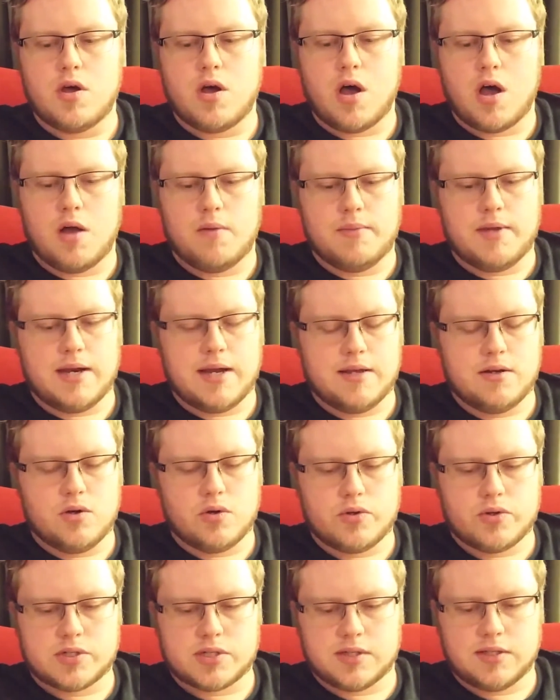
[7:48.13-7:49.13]
And I
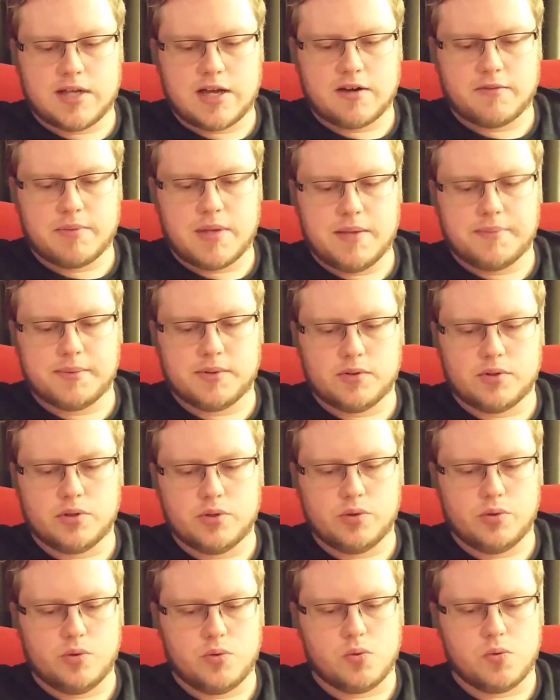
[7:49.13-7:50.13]
know there's a lot of people
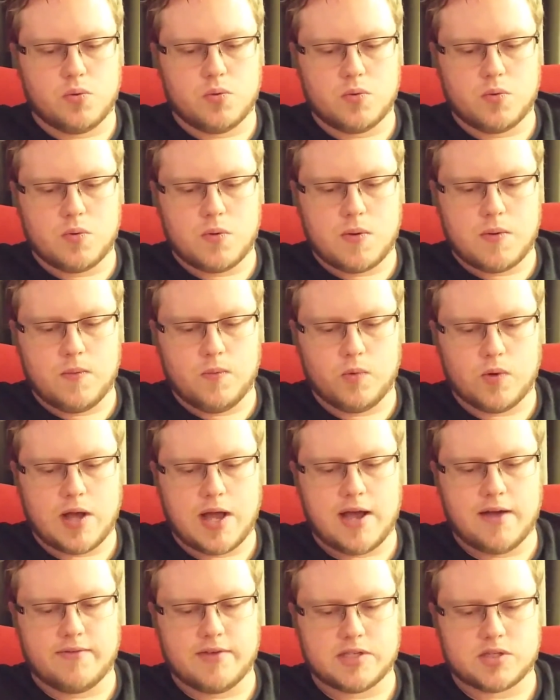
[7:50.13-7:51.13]
who will
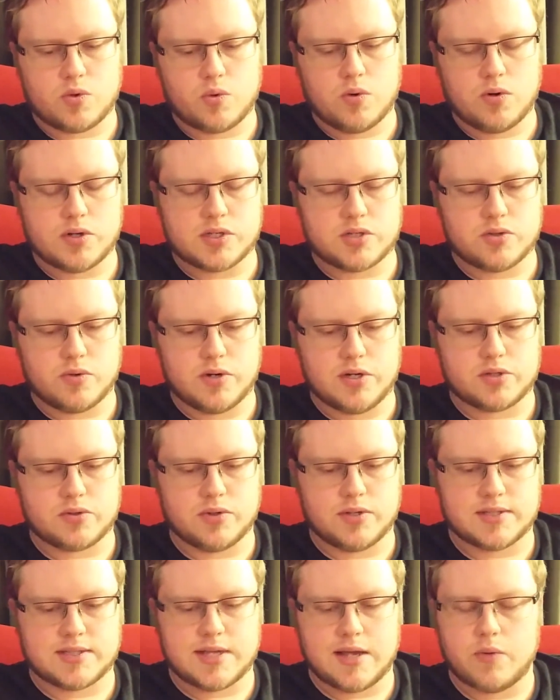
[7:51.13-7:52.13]
have these horror stories
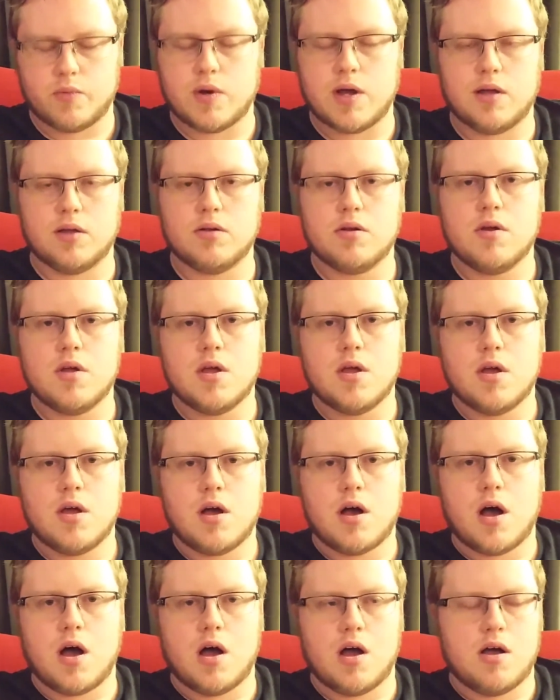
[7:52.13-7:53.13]
will say, well,
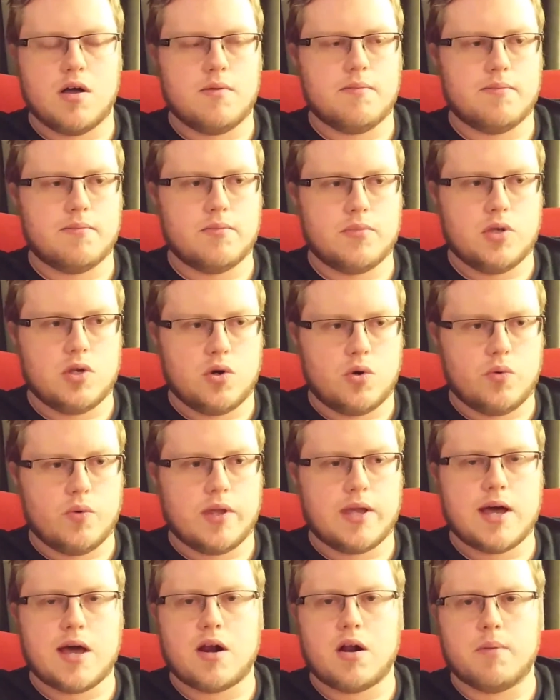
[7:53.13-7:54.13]
we
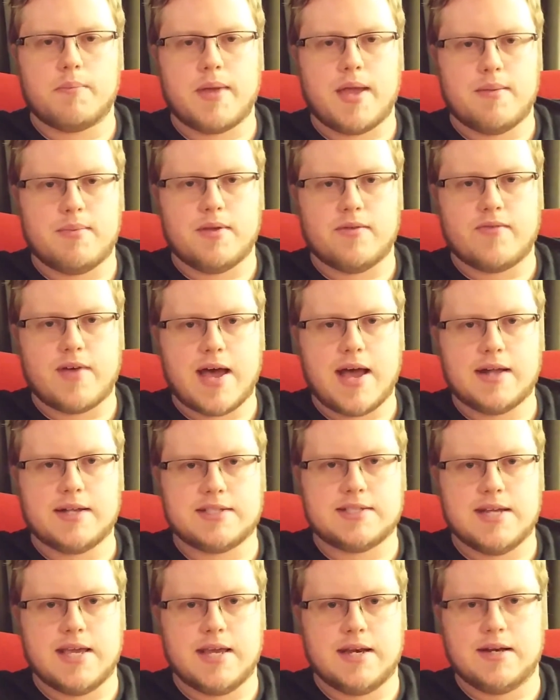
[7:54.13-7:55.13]
got our baby
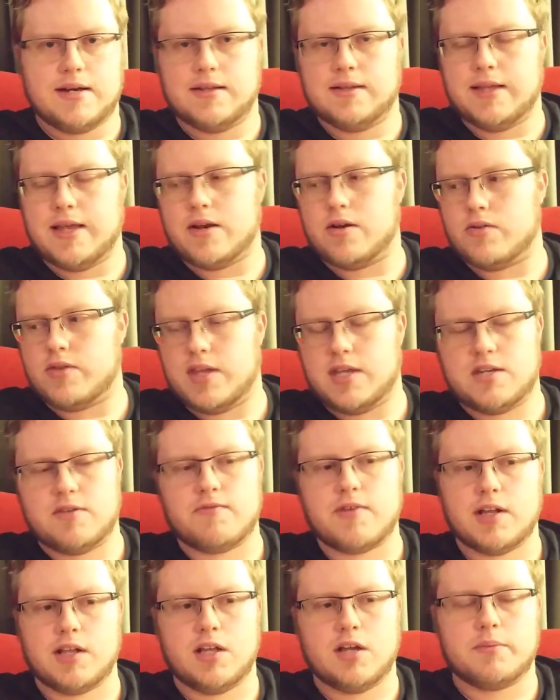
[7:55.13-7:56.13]
vaccinated and later they
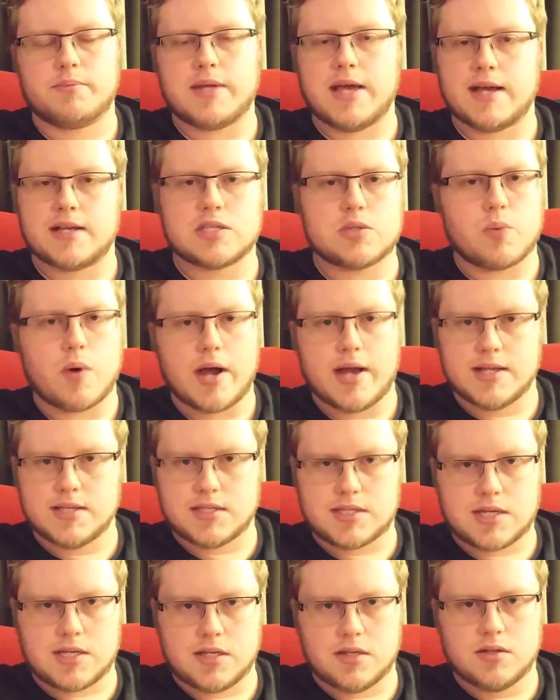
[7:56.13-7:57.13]
developed X, Y, and
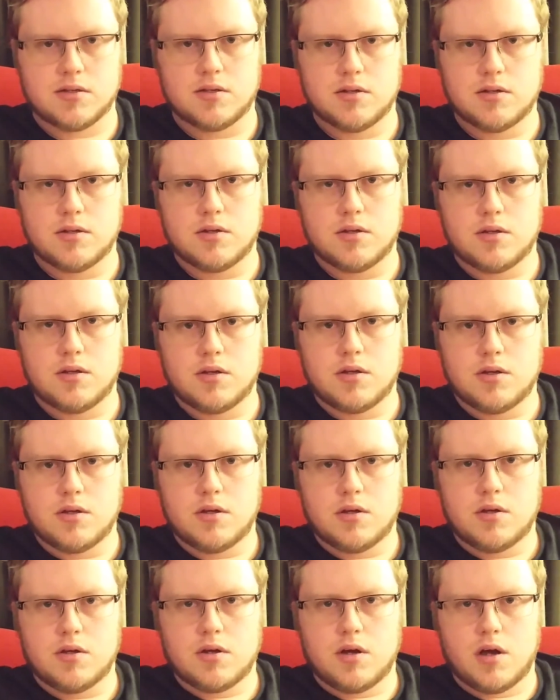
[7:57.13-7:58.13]
Z.
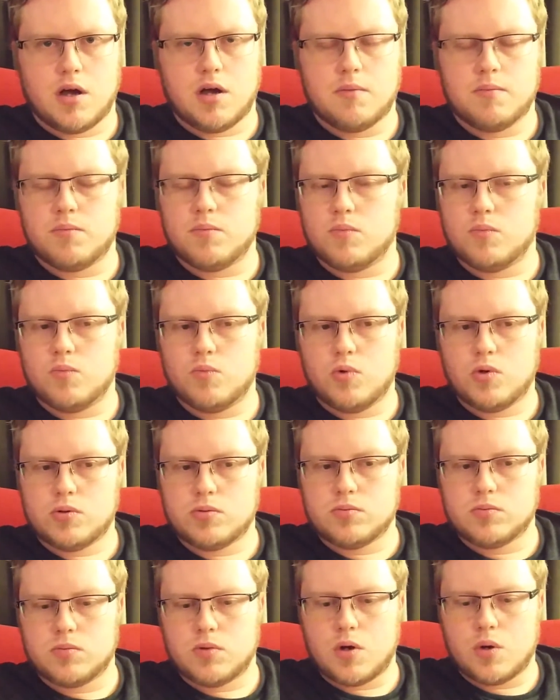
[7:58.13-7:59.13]

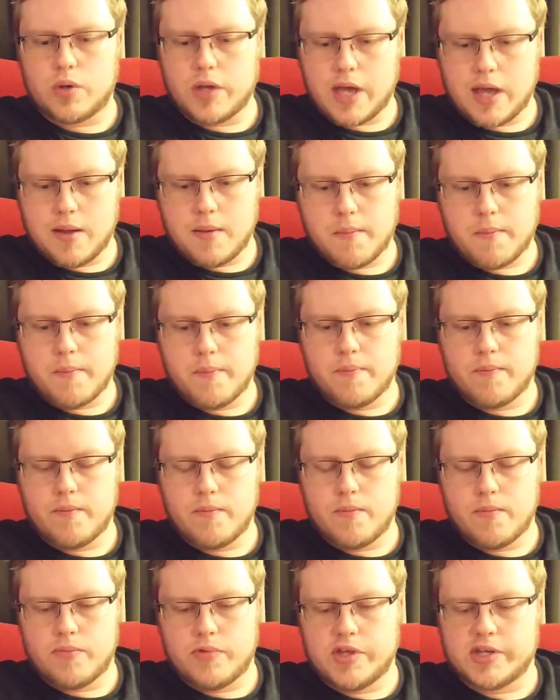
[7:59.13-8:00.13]
Well, okay.
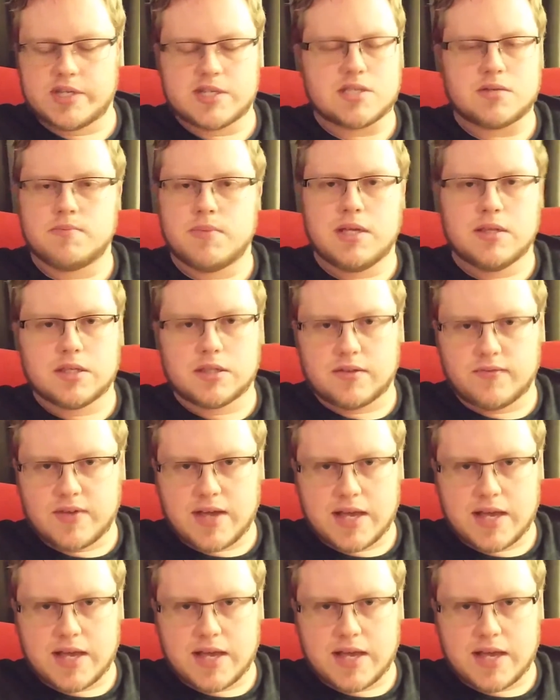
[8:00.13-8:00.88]
That doesn't mean that the